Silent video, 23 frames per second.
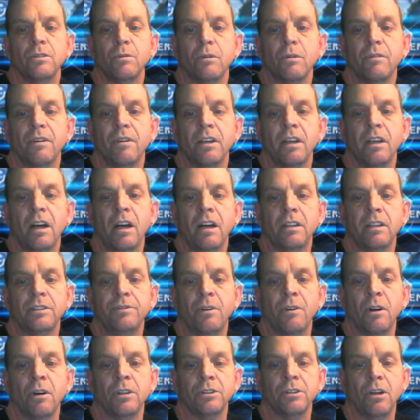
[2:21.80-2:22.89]
I got as
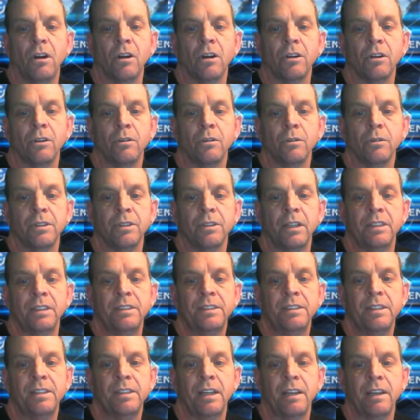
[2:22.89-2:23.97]
far as articles I
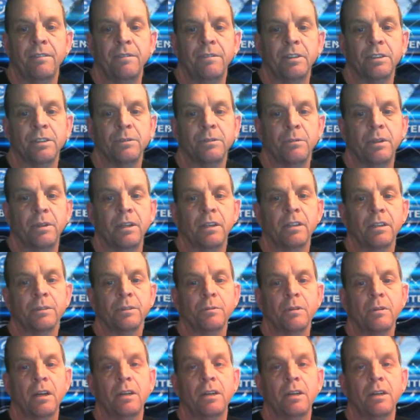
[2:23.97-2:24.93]
saved this week. What I